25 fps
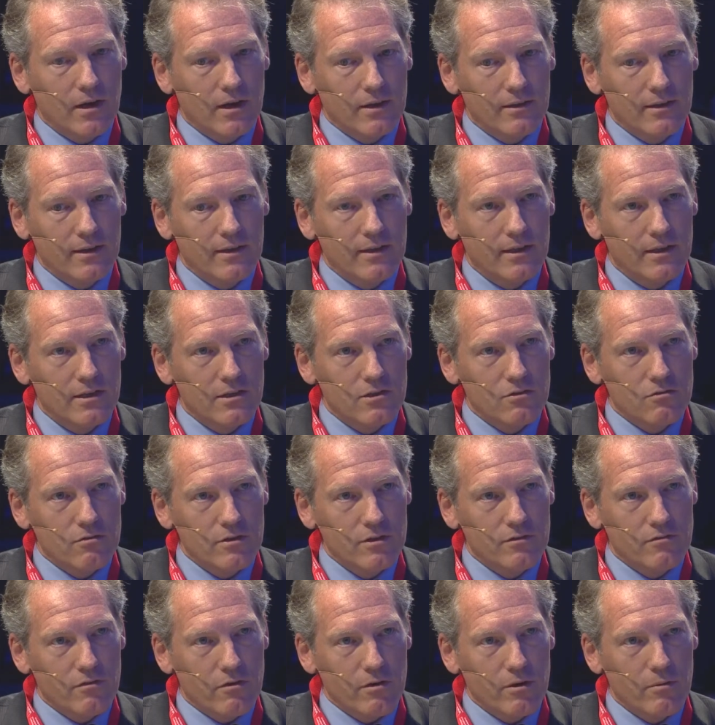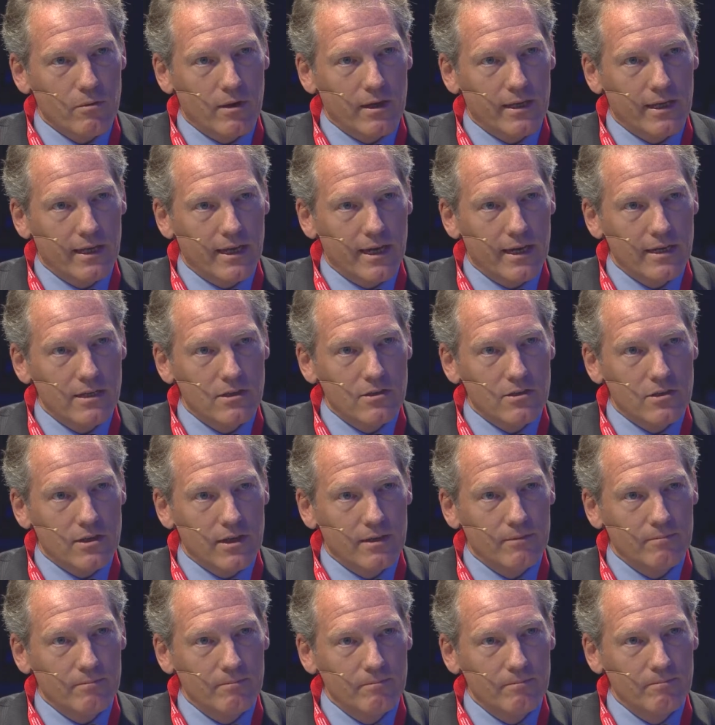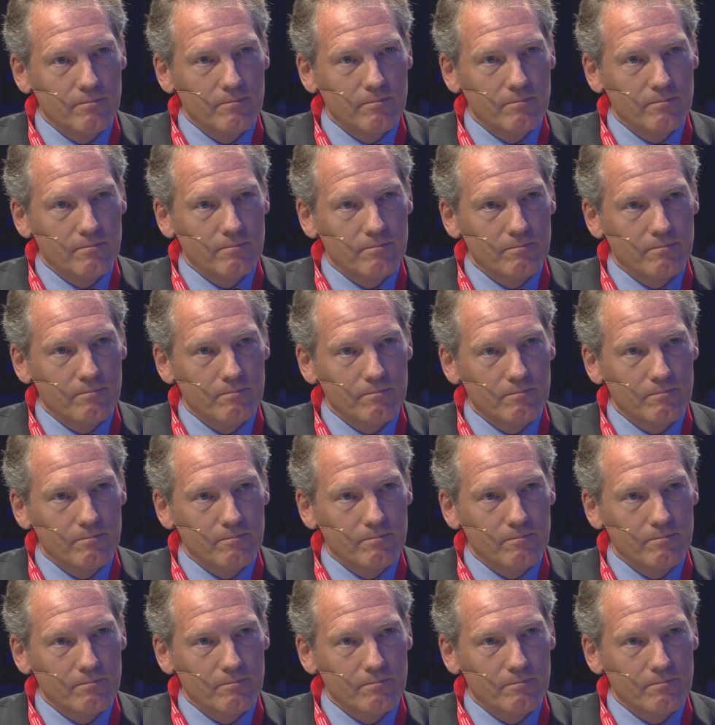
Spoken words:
I think the industry is very well engaged in.